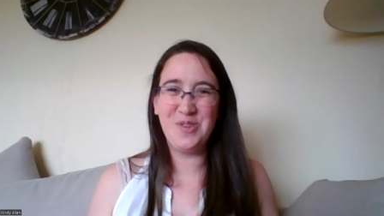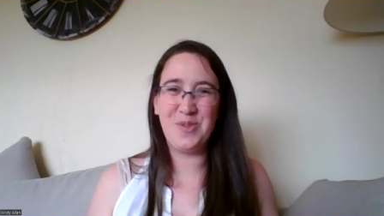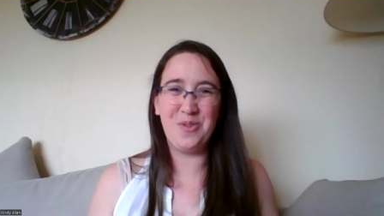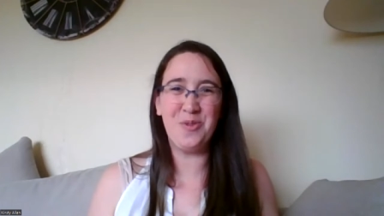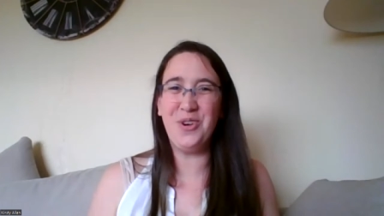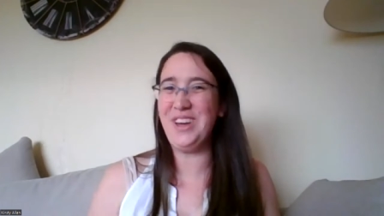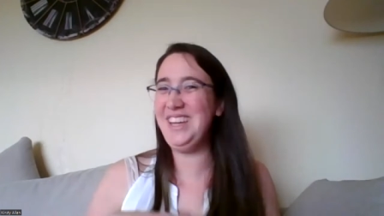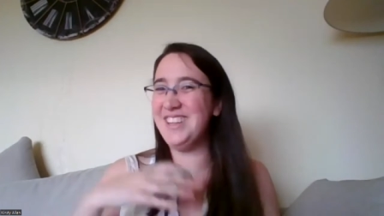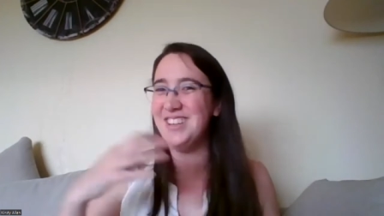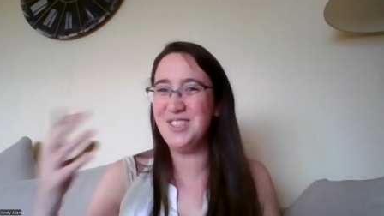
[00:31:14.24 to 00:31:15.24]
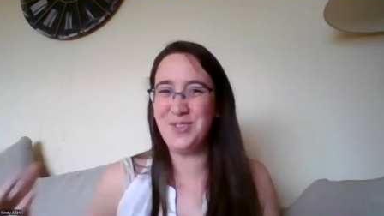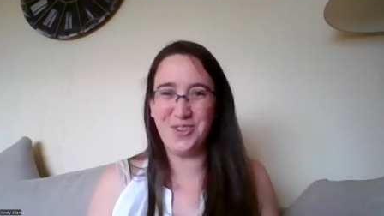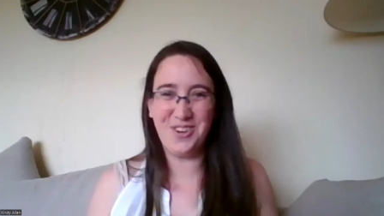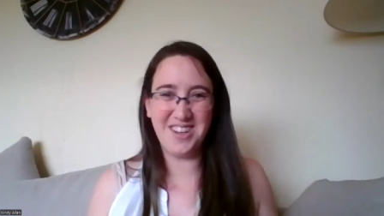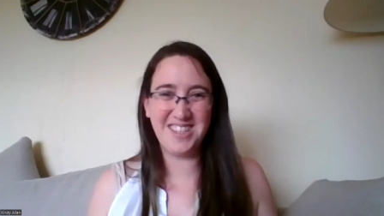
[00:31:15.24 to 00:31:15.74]
with what he does
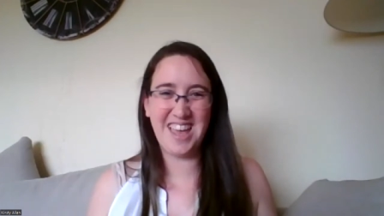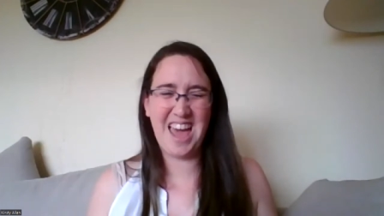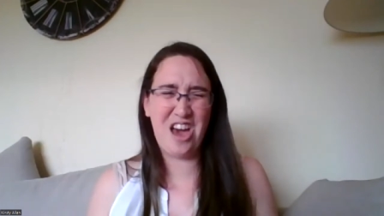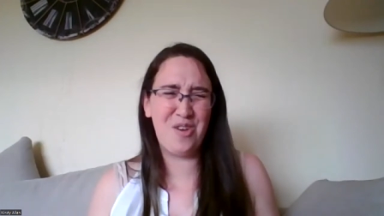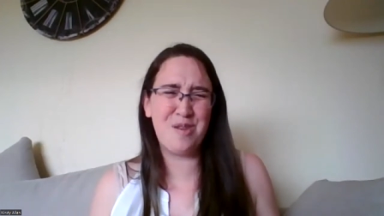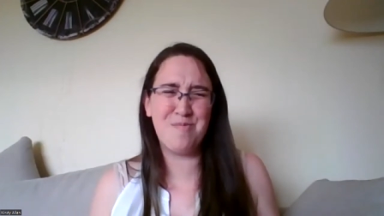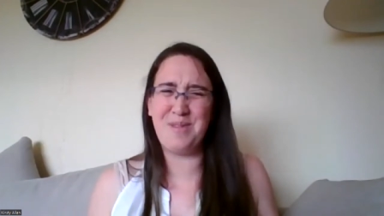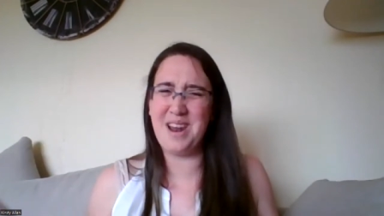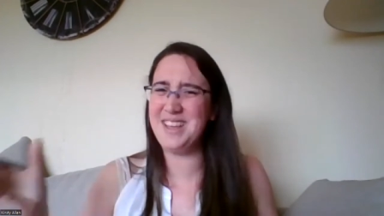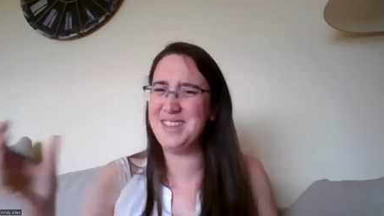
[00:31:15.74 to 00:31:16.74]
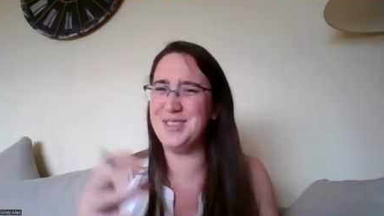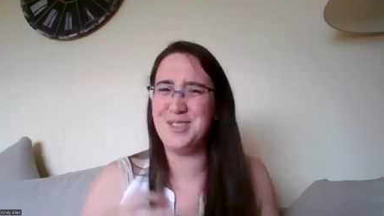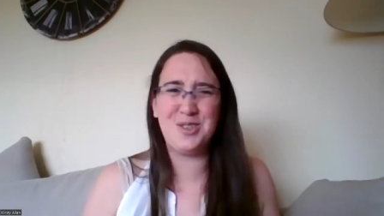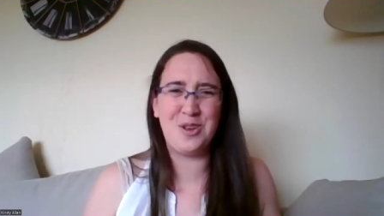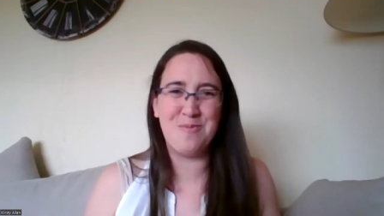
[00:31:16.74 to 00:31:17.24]
for us, how he can bless us
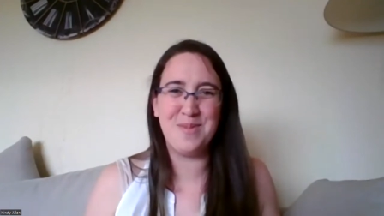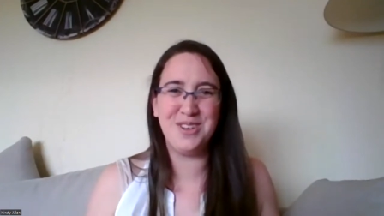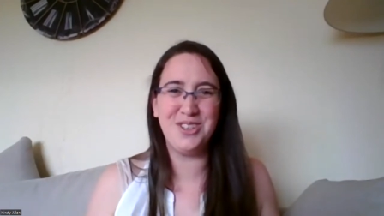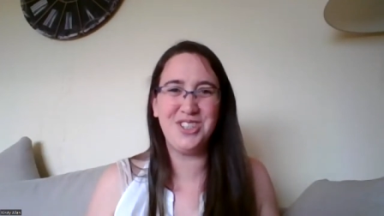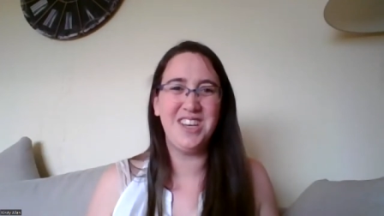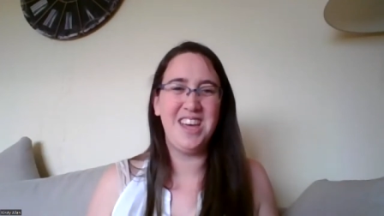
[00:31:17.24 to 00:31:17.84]
so much,